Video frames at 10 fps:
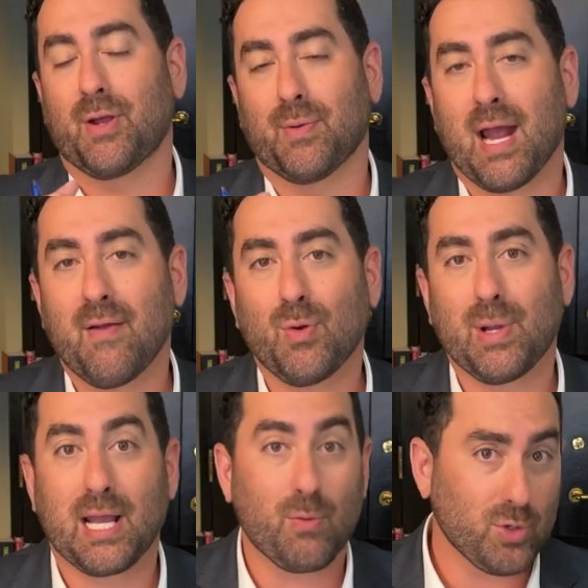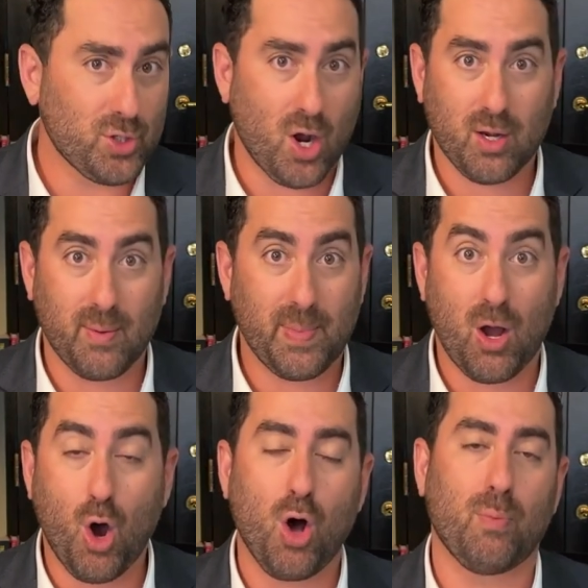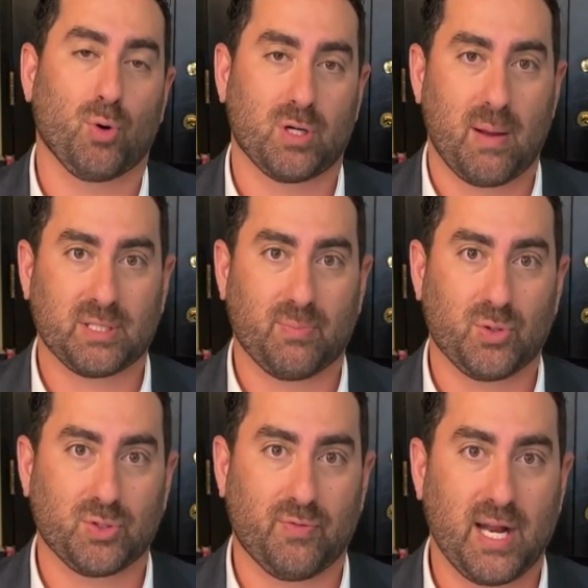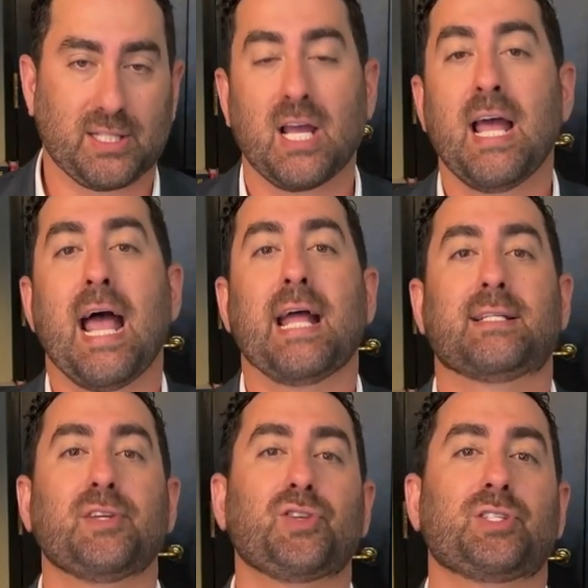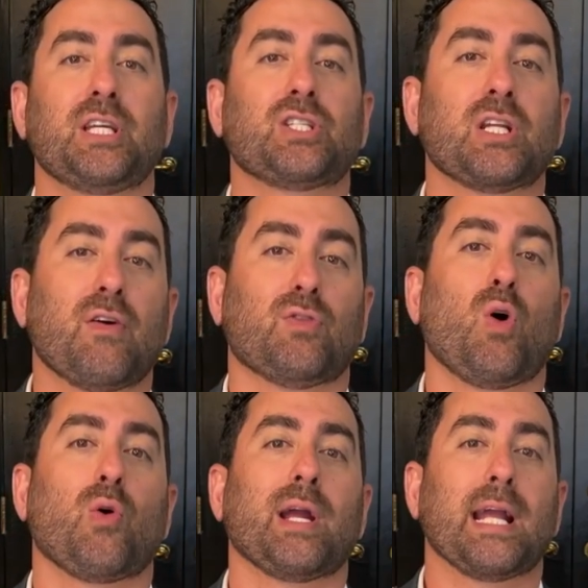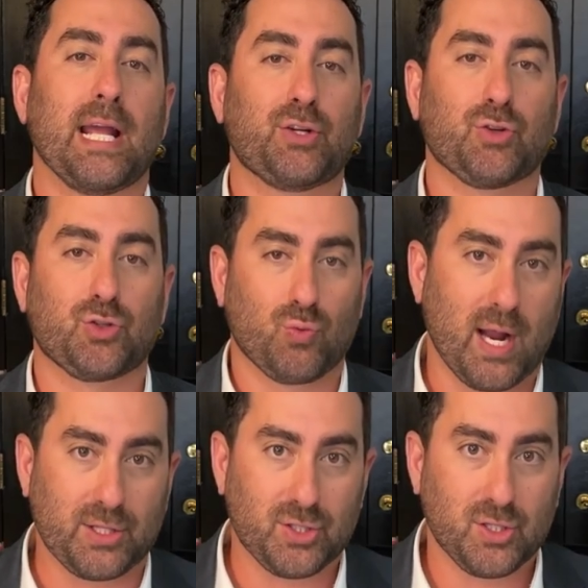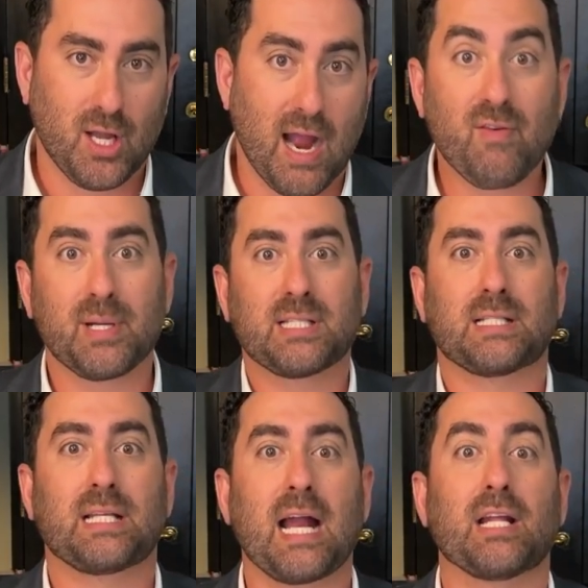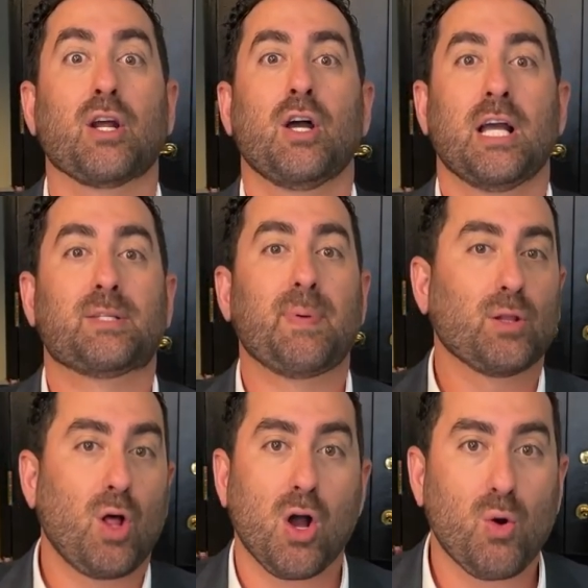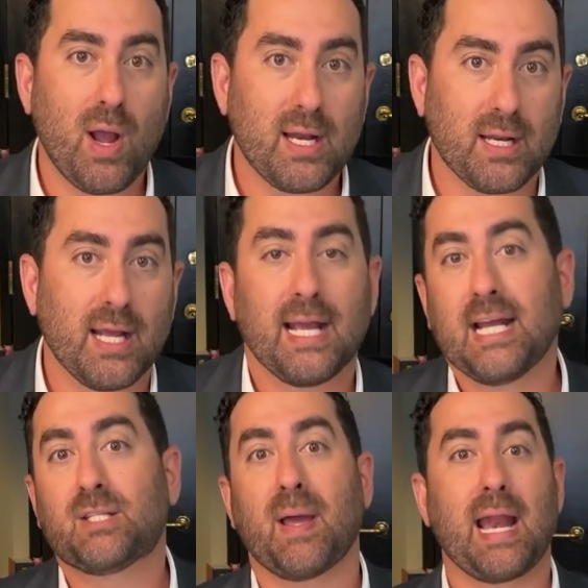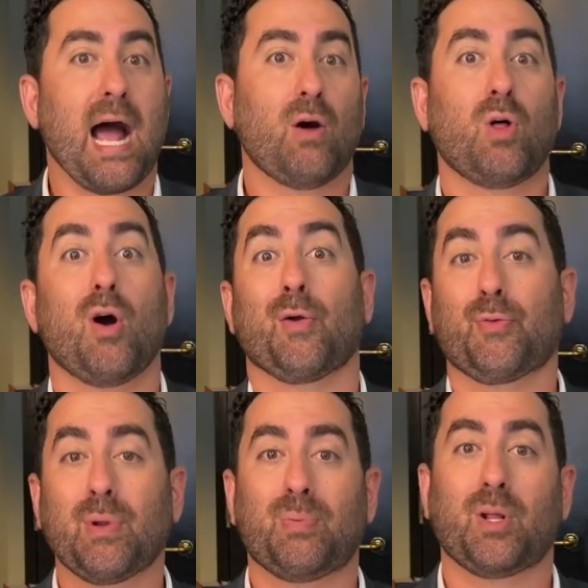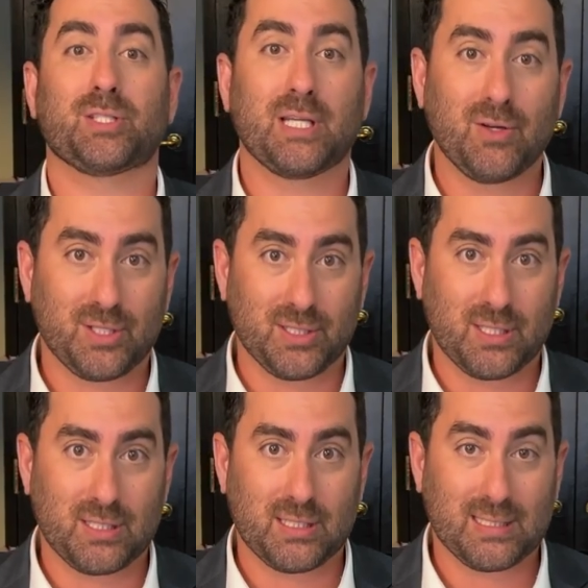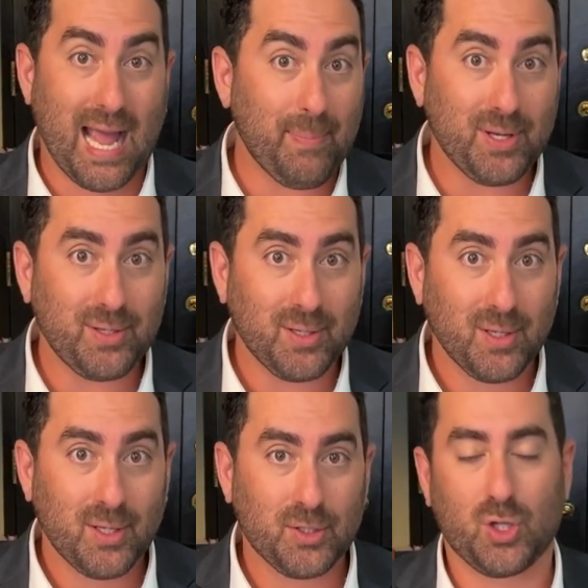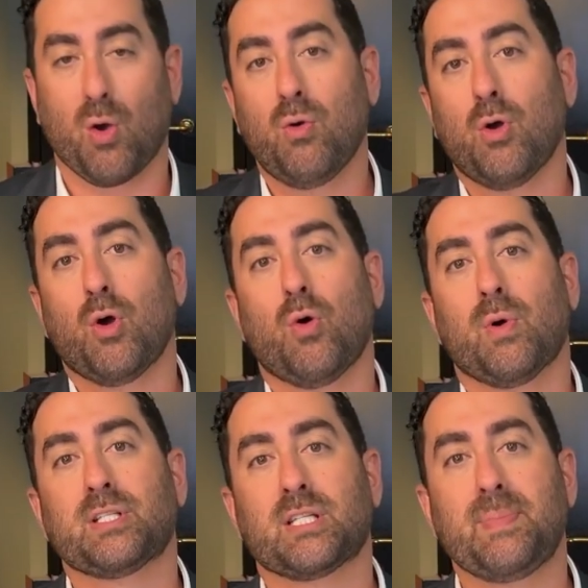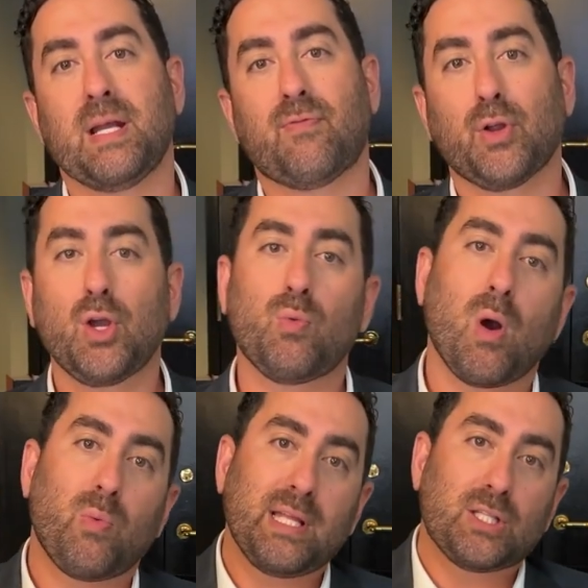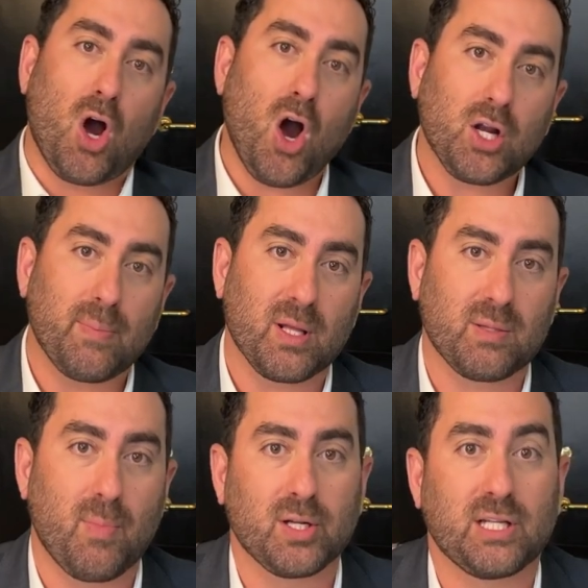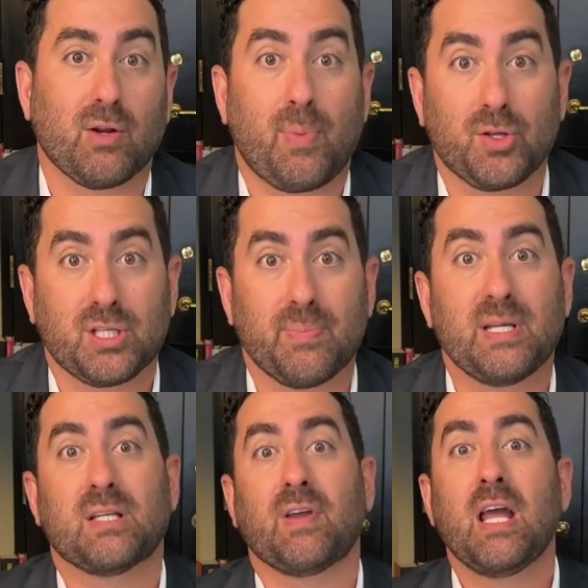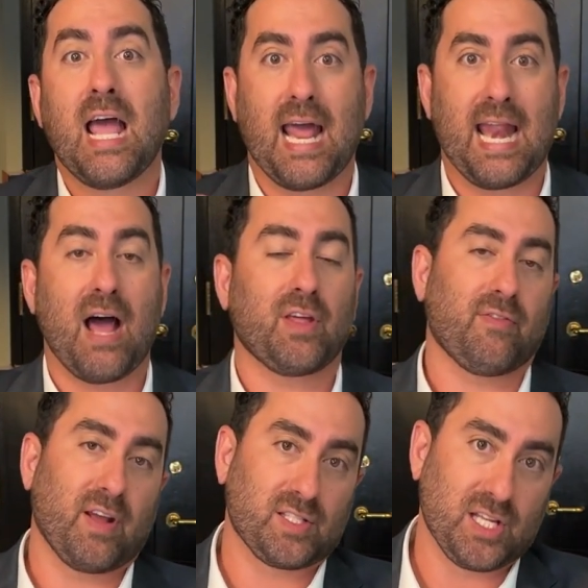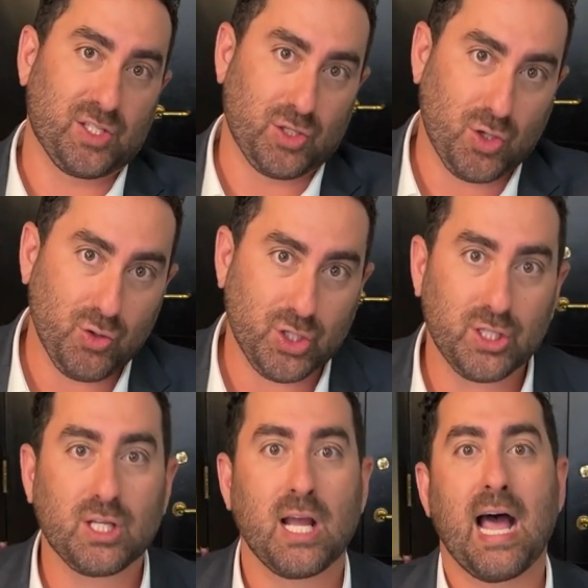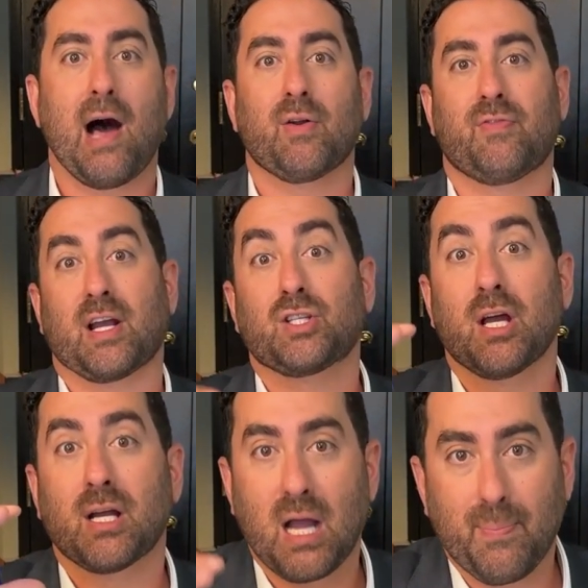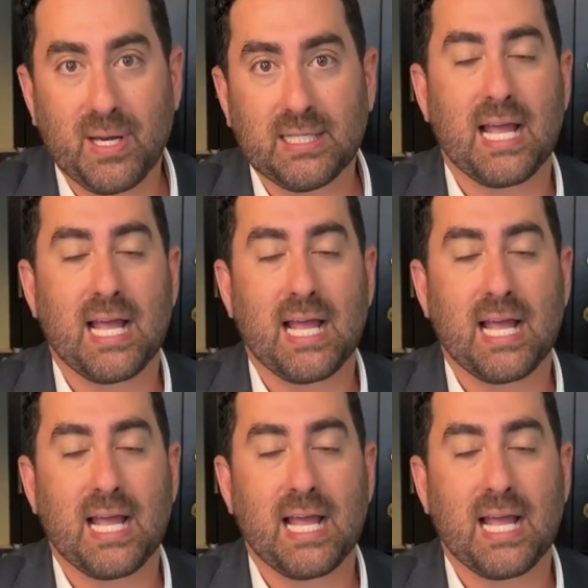Here on every weekend, we're talking about all important topics of personal finance, and 'tis the season of lowering interest rates. Everybody's excited. It's been long awaited. It's been how long? 3+ years since this has happened. So, what does this mean for you? Well, we talked about the monetary policy piece of it and how that affects institutions, how it affects companies,